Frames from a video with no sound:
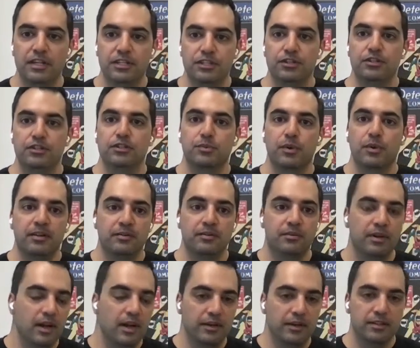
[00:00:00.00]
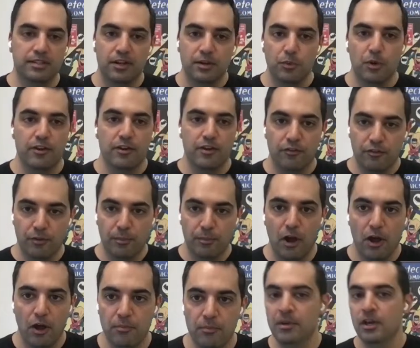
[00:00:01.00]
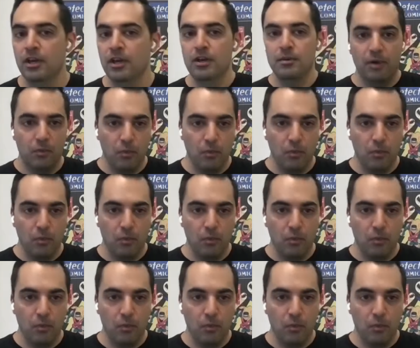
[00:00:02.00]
own issues when I started working from home.